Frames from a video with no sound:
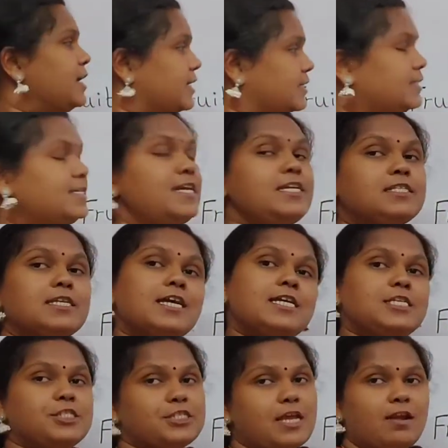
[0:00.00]
Isn't?
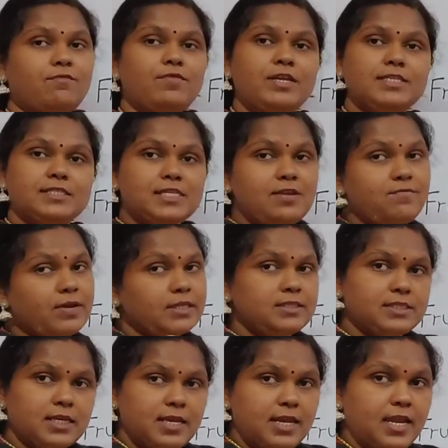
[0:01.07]
Shall we see once
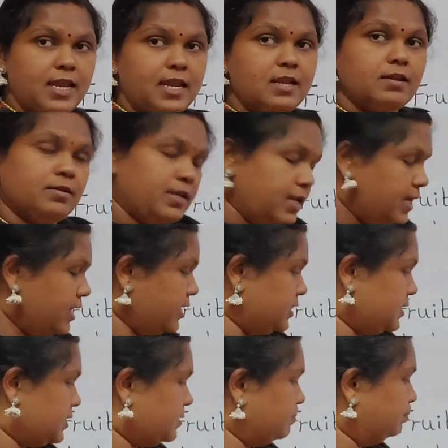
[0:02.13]
again?
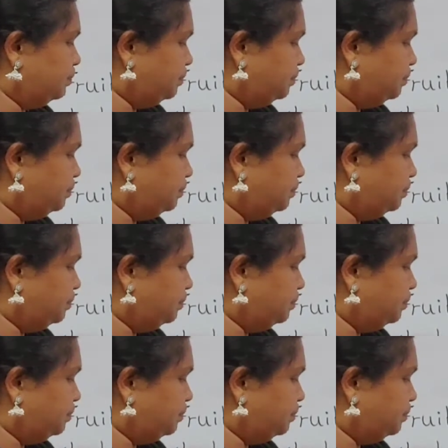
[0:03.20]
Yes.